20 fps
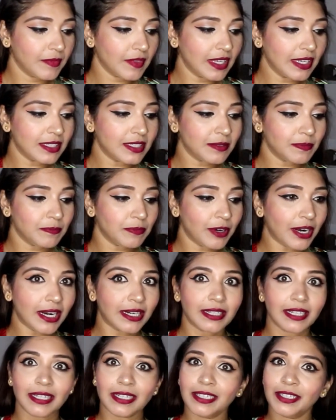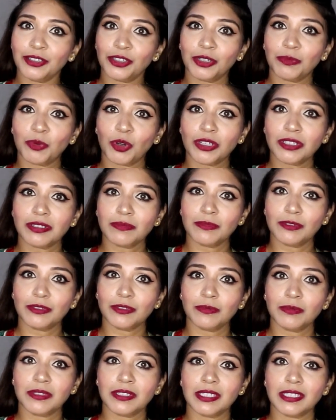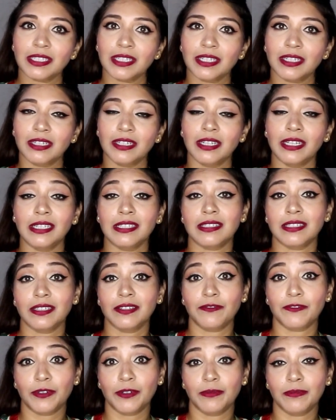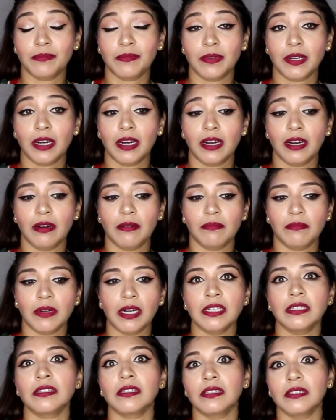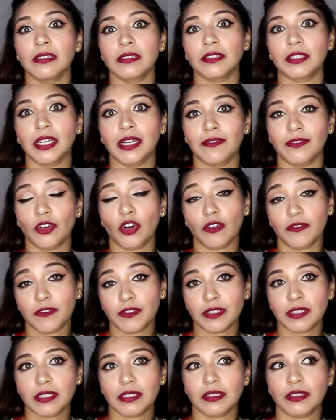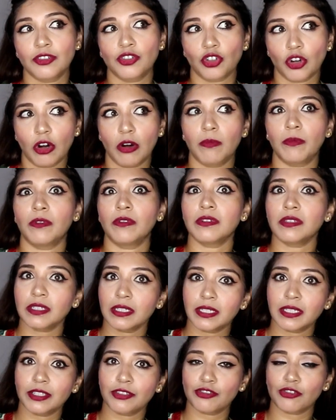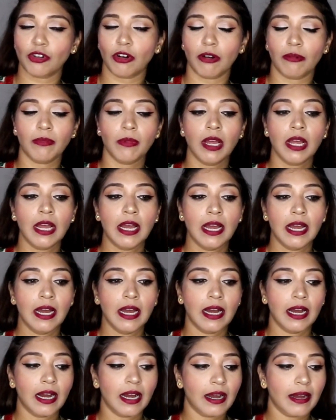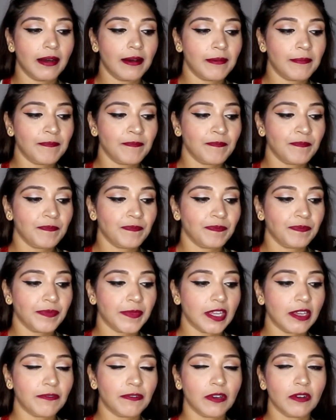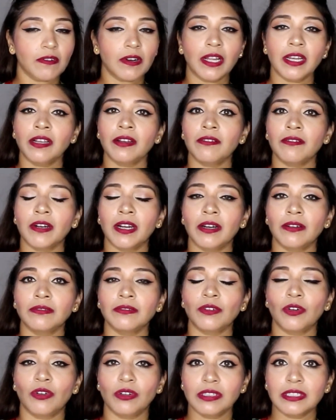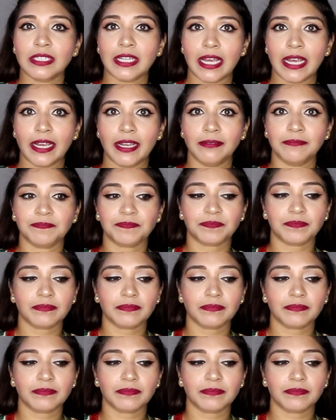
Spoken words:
It's practically not possible to be sitting in an AC room unless you have an office job or a sitting job. If you're running around all day,